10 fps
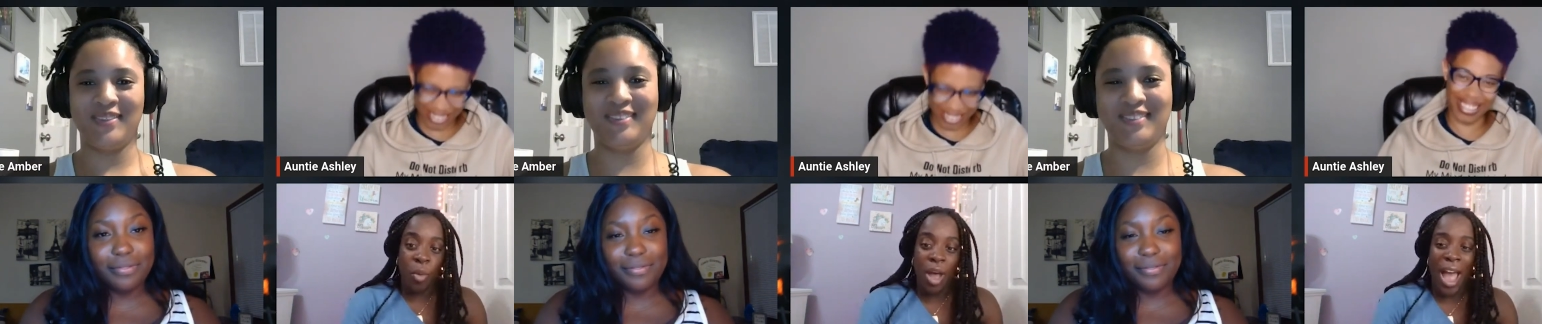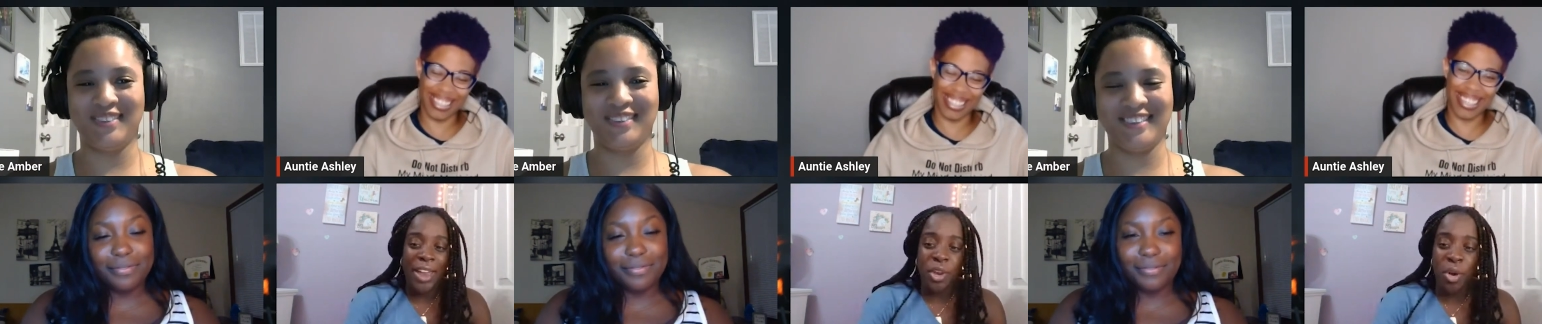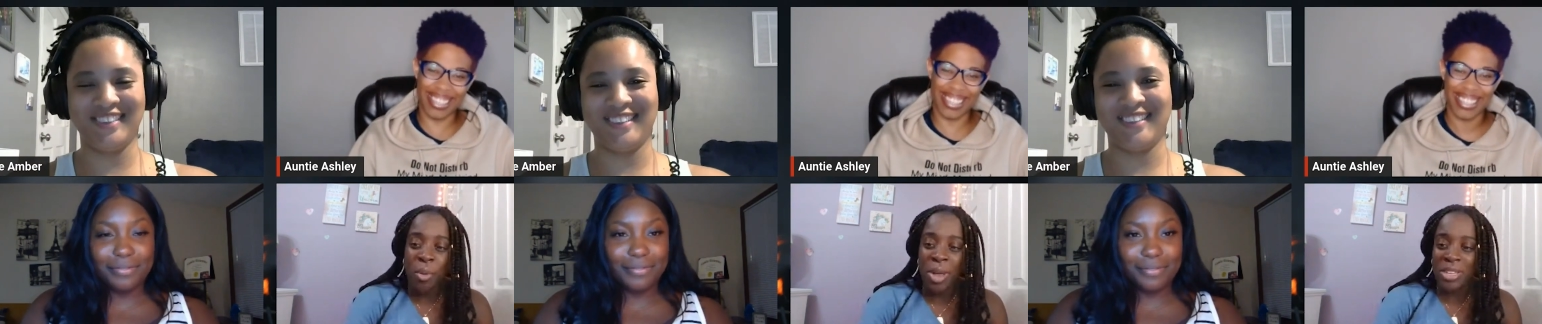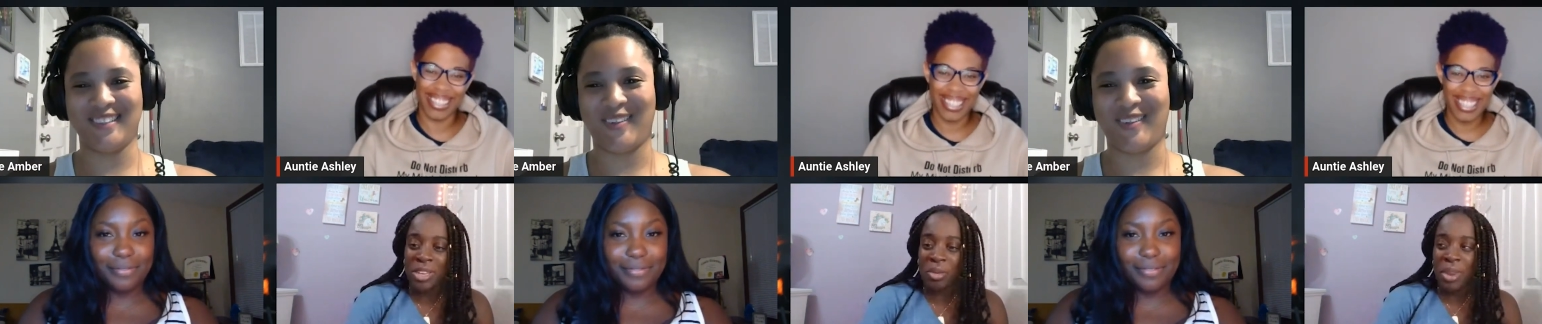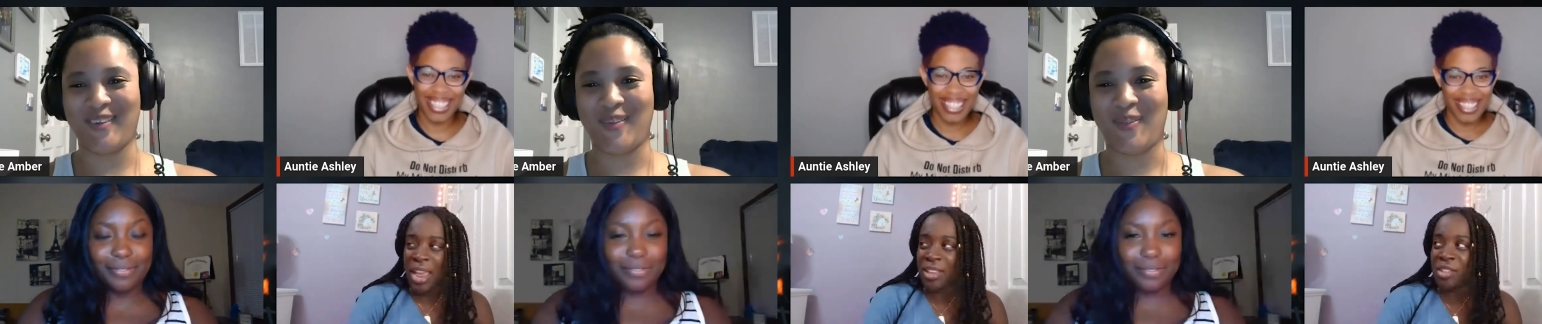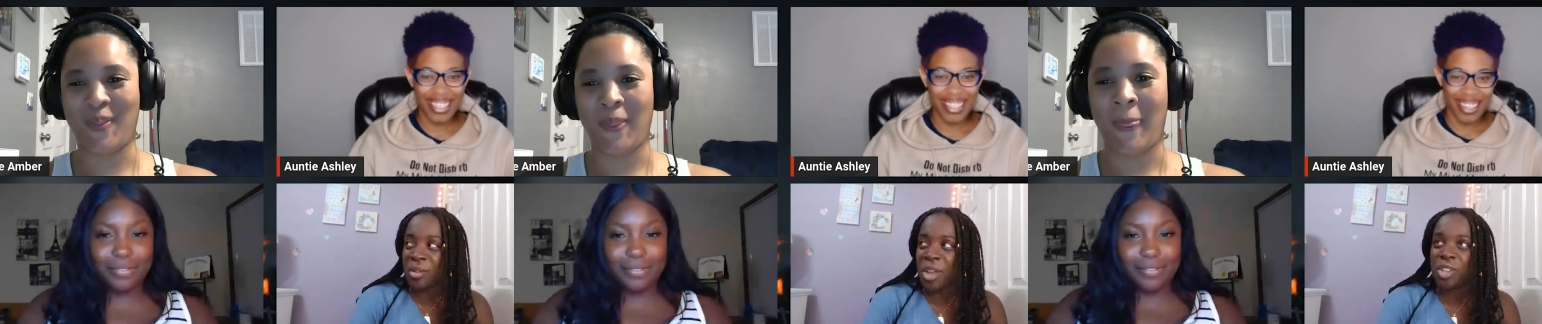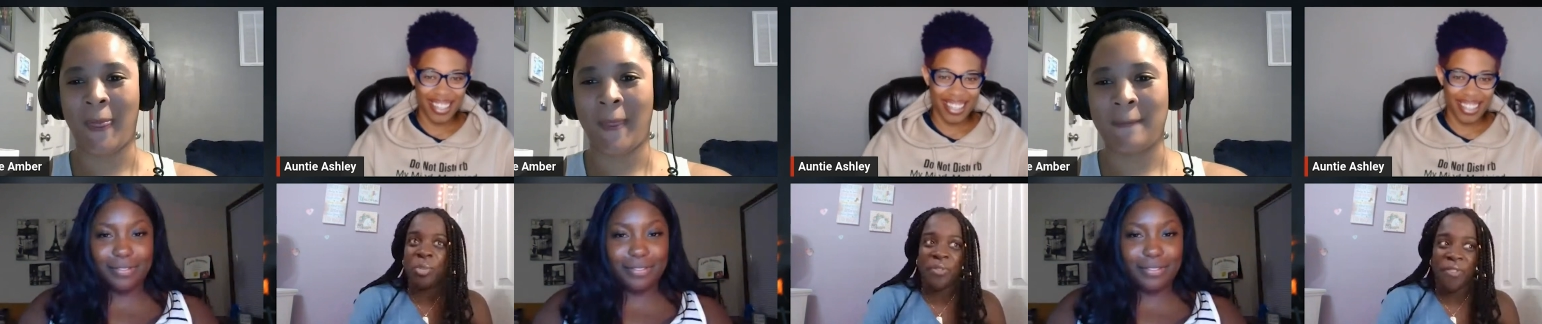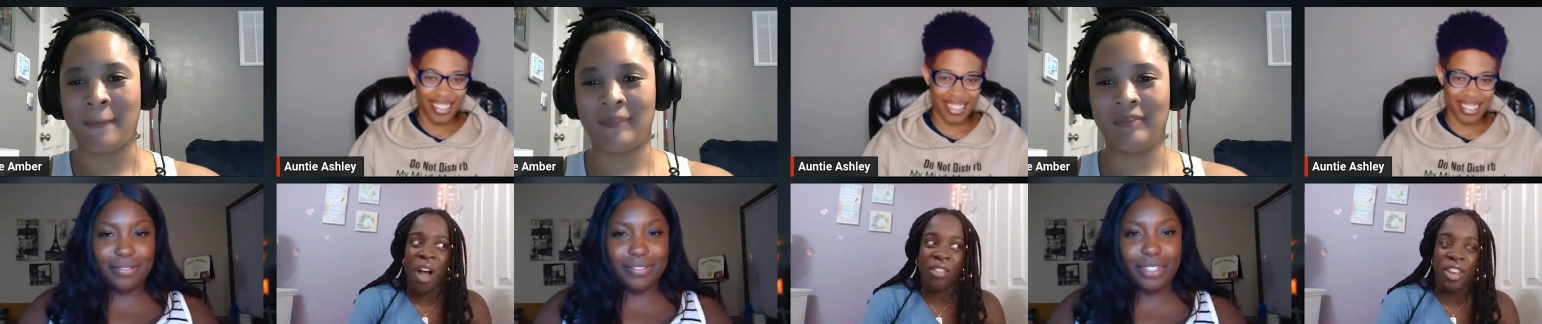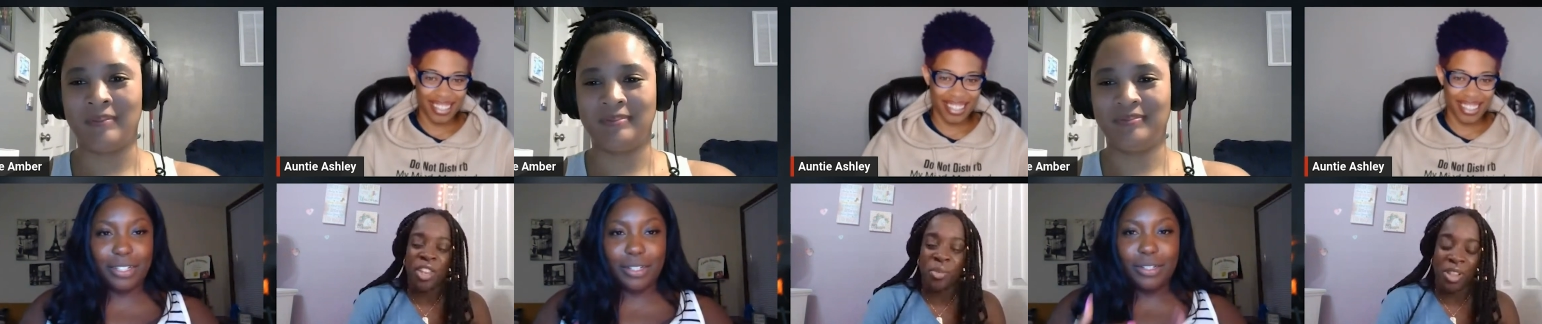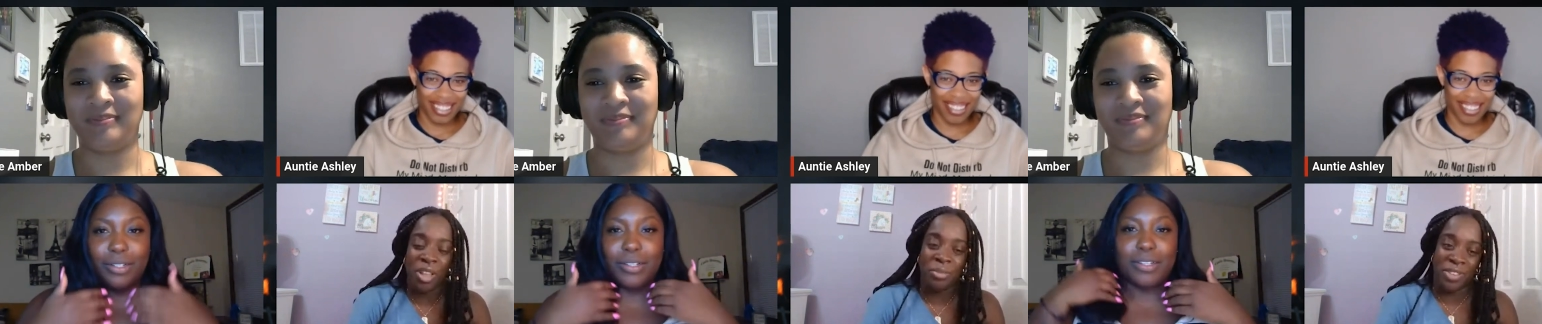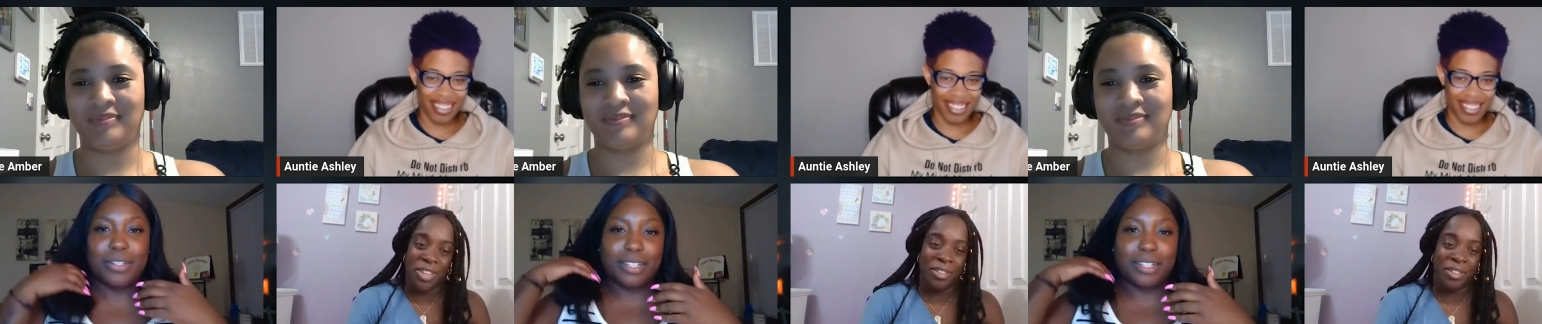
Speaker 1: well, I knew it wasn't no dancer because you'd be falling and you clumsy.